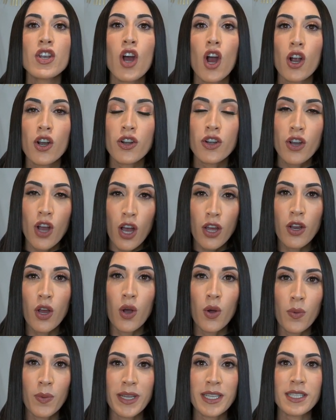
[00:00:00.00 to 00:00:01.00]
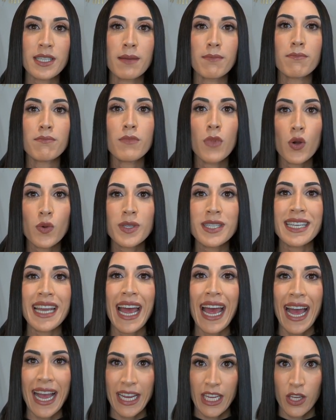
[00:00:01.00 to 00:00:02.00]
are not always the most
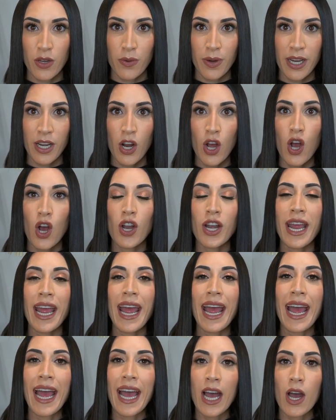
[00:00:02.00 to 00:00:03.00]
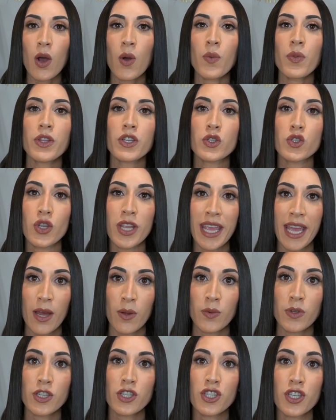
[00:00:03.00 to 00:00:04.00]
accurate on how the
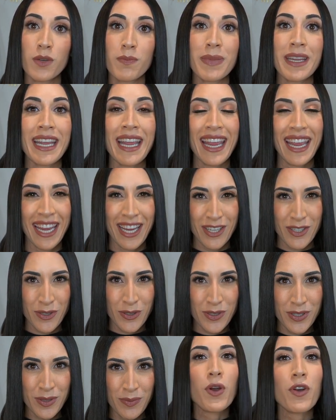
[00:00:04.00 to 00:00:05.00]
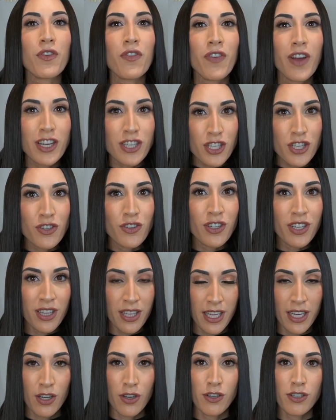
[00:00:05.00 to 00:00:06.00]
gown should be handled. Professional
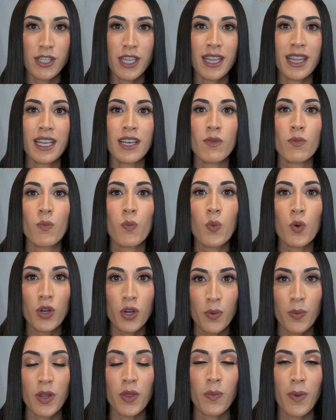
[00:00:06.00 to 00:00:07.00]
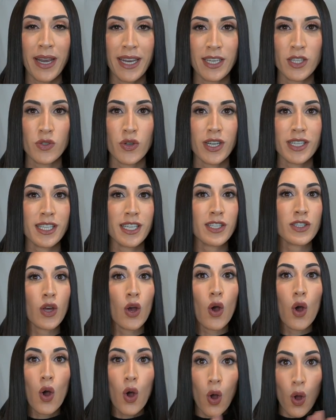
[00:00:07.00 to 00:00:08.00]
cleaners that work with wedding dresses
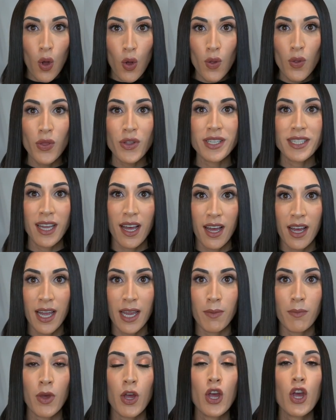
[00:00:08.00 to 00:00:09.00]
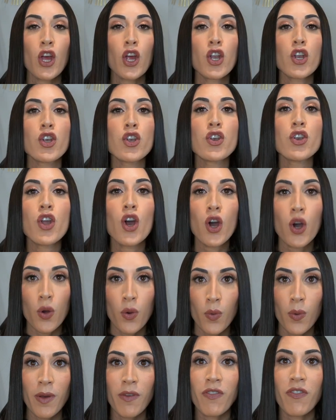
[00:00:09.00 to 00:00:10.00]
all the time
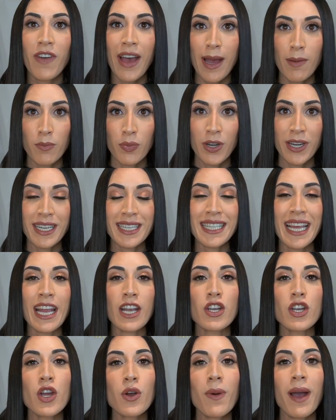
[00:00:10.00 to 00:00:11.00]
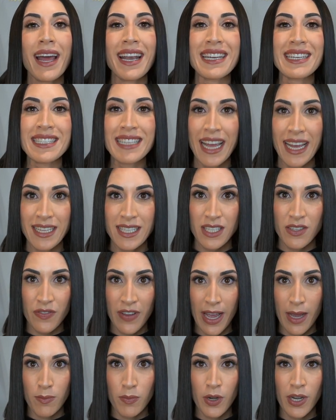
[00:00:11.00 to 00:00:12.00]
know fabrics and know how to test
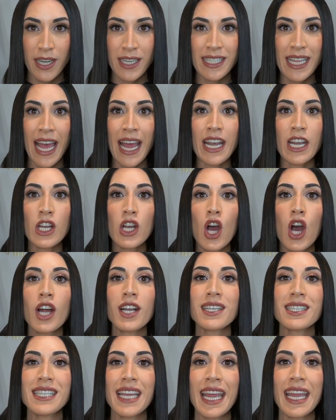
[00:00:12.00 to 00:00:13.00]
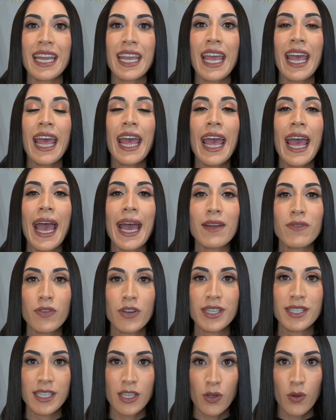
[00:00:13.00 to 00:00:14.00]
fabrics and not take
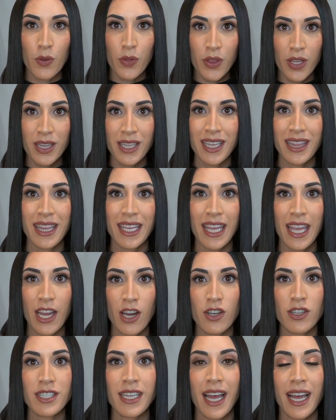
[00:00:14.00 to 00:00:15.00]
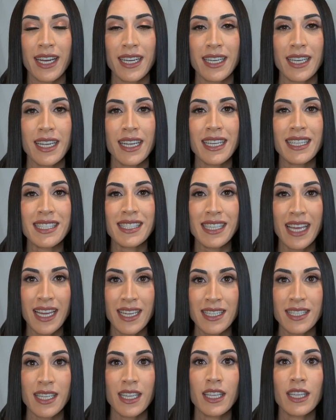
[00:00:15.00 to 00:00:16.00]
every single thing that the care tag
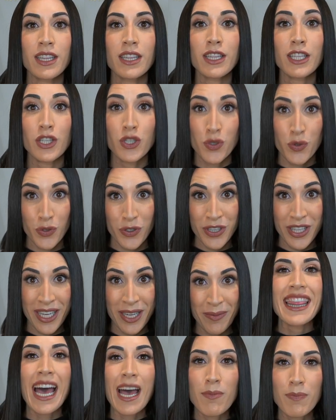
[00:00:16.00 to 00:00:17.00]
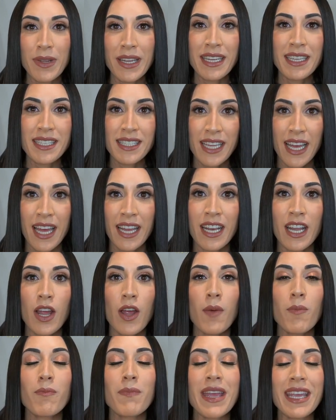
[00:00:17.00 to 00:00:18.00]
says literally. That being said,
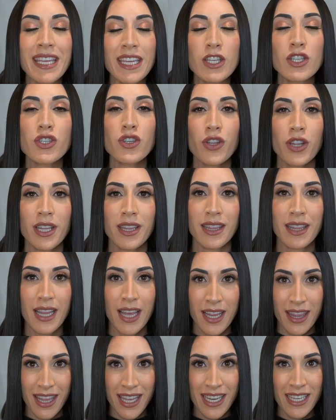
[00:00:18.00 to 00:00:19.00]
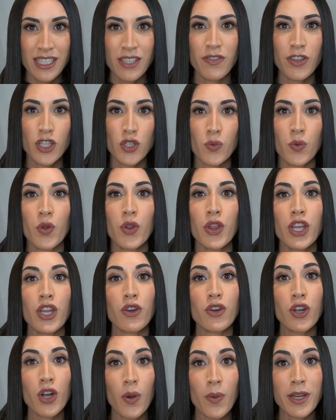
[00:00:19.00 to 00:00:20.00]
making sure that the individual that
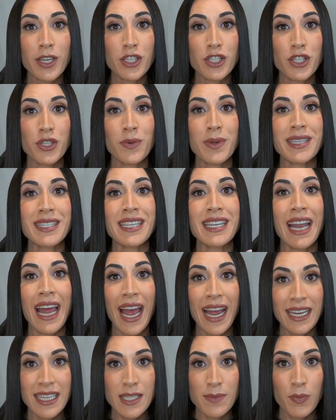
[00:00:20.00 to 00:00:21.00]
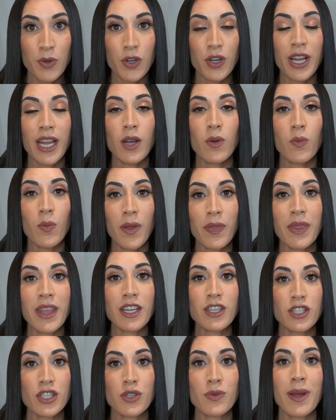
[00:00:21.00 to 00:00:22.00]
you're going to is an expert in what
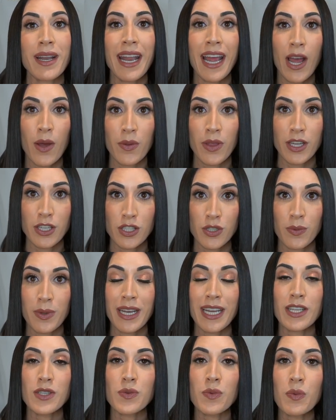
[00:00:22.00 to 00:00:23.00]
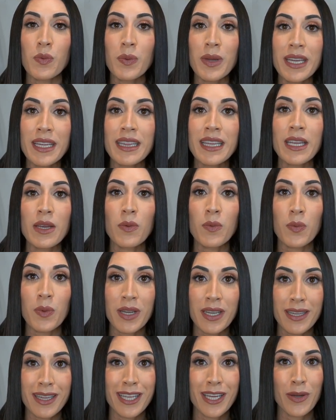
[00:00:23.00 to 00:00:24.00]
they do and how they do it is really,
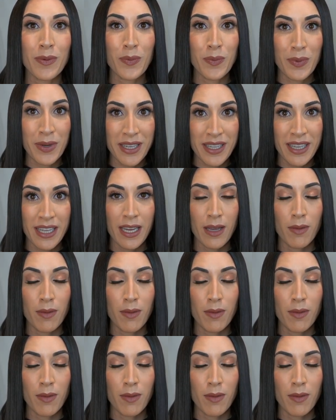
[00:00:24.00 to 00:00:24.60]
really, really